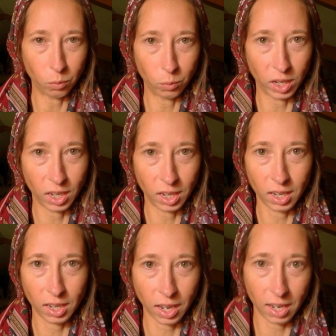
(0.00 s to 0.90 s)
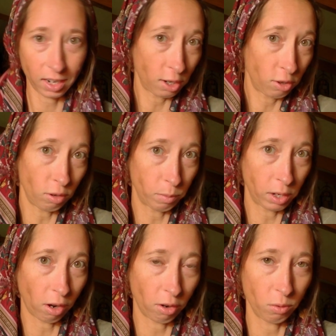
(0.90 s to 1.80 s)
we can
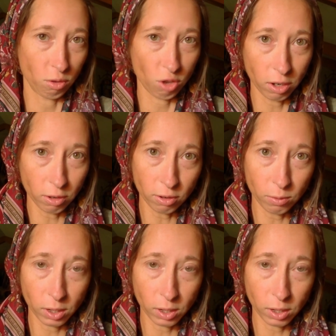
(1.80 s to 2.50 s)
determine our own gender